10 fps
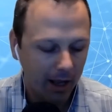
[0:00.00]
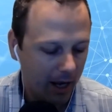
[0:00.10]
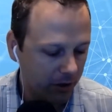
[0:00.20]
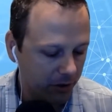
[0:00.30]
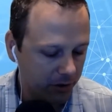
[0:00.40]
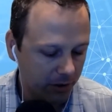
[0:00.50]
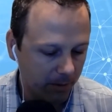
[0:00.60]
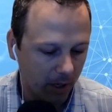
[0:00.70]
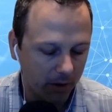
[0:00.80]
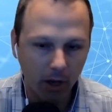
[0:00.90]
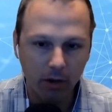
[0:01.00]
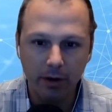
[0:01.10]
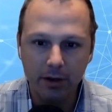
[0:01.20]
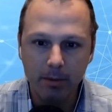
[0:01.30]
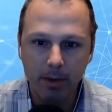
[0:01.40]
introduced you, but other
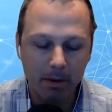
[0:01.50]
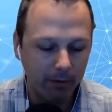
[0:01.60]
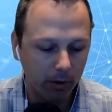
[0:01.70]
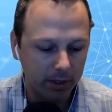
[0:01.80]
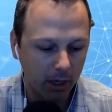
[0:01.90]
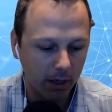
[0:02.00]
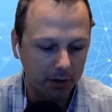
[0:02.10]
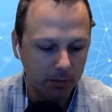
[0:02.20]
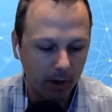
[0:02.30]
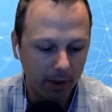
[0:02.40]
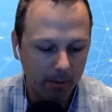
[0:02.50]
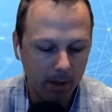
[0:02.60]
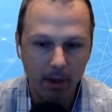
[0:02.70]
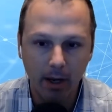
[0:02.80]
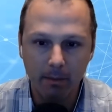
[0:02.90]
things you may be focusing on as well that
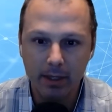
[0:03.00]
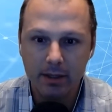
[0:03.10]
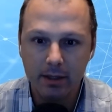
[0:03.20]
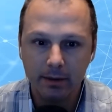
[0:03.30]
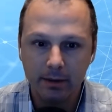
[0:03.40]
maybe I missed.